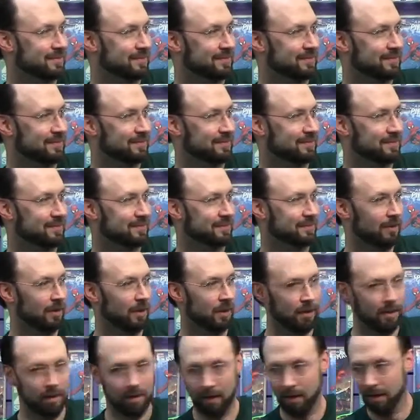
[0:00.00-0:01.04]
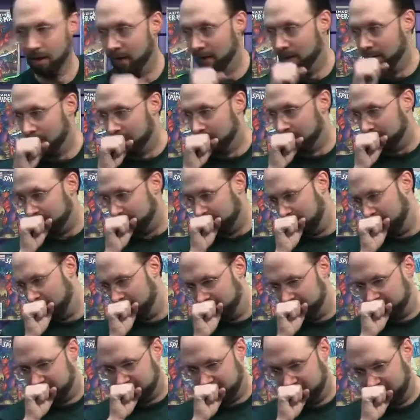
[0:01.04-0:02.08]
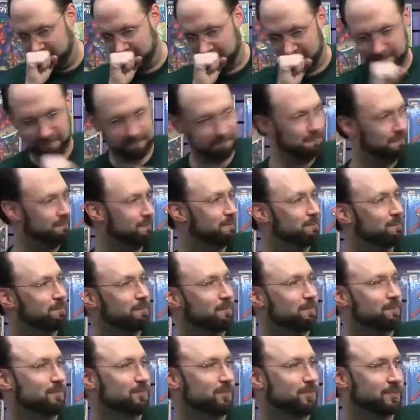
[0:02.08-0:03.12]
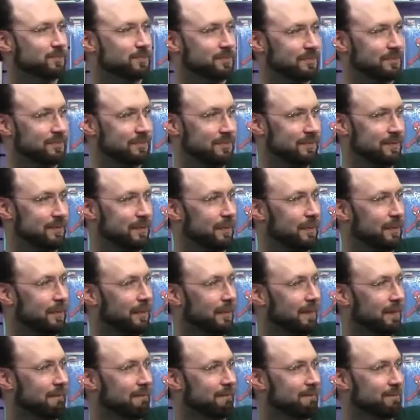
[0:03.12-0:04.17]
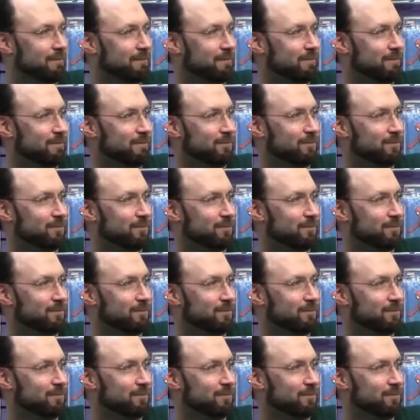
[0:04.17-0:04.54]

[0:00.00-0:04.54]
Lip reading: This person isn't speaking.